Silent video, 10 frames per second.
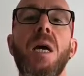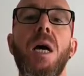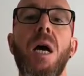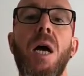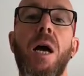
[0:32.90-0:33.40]

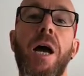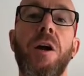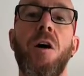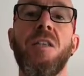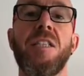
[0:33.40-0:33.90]
And
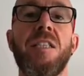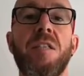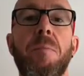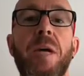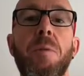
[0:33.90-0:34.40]
I says to
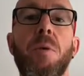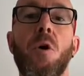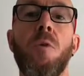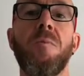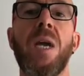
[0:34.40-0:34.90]

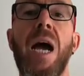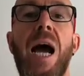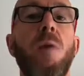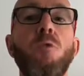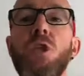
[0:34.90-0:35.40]
people,
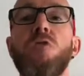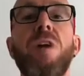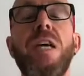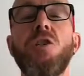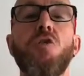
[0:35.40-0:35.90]
how would you
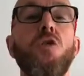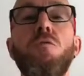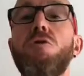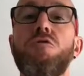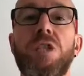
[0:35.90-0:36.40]
grade your
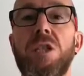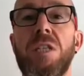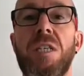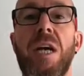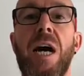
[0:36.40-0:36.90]
nutrition
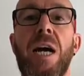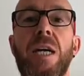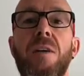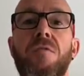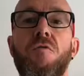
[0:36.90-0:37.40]

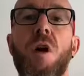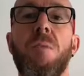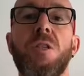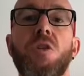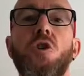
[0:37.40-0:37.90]
today
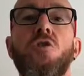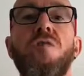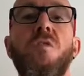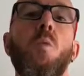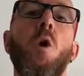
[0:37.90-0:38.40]
from a score
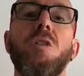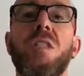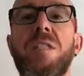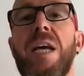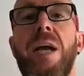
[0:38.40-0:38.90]
of 1 to
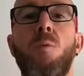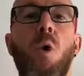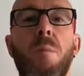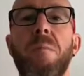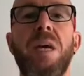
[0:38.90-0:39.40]
10?
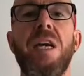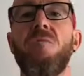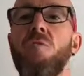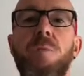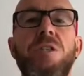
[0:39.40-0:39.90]
1 being
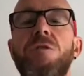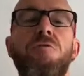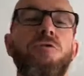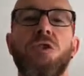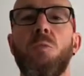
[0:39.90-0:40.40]
rubbish
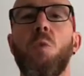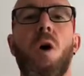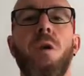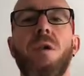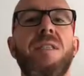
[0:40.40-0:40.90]
nutrition,
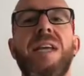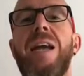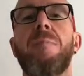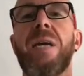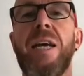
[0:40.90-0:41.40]

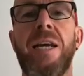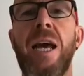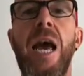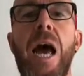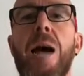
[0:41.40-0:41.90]
10 being
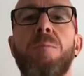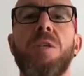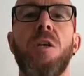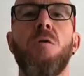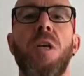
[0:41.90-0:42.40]

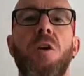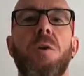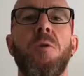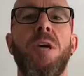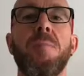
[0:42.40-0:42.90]
absolutely on the
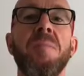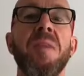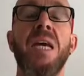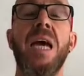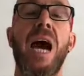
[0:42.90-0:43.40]
money.
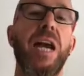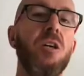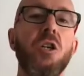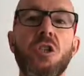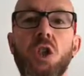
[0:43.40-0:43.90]
And I've
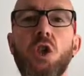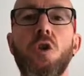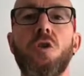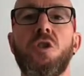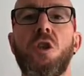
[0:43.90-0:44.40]
got
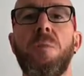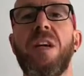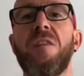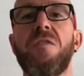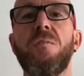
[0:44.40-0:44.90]
scores coming
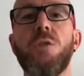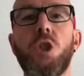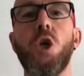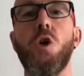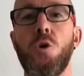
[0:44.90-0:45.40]
in from
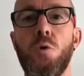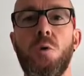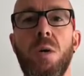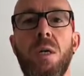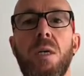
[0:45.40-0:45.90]
2
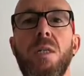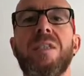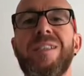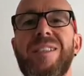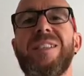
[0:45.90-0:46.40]

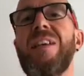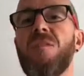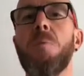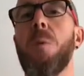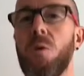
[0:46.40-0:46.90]
to
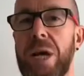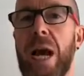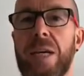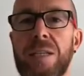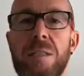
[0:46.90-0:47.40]

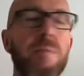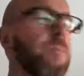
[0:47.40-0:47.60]
7.8.